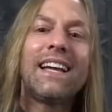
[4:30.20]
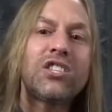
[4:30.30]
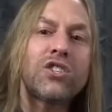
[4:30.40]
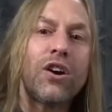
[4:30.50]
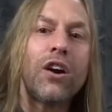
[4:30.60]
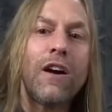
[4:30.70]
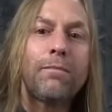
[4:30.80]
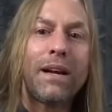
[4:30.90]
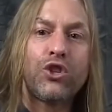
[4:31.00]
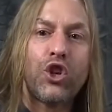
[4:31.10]
let's start off
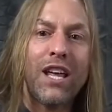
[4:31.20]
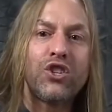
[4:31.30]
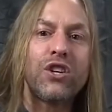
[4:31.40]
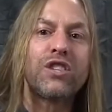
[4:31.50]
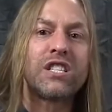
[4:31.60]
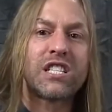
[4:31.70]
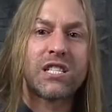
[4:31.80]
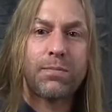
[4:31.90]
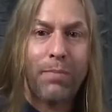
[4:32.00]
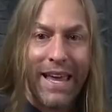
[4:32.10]
by changing the
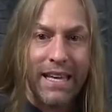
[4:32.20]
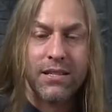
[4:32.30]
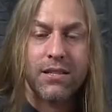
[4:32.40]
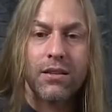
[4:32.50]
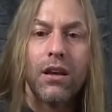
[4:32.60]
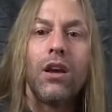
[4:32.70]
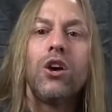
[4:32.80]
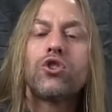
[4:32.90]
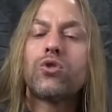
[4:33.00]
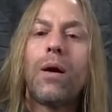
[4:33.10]
space.
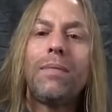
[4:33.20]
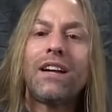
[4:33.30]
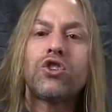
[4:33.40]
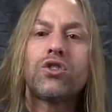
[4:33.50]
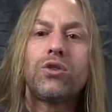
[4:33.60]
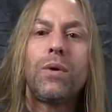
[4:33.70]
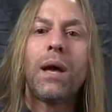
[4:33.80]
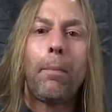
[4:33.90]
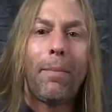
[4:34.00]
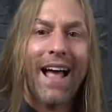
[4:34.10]
So I'm not just doing
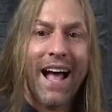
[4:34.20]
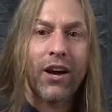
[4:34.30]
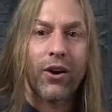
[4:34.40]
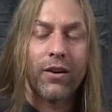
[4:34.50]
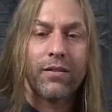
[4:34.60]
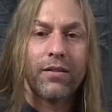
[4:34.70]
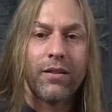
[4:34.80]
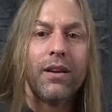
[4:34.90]
a pattern.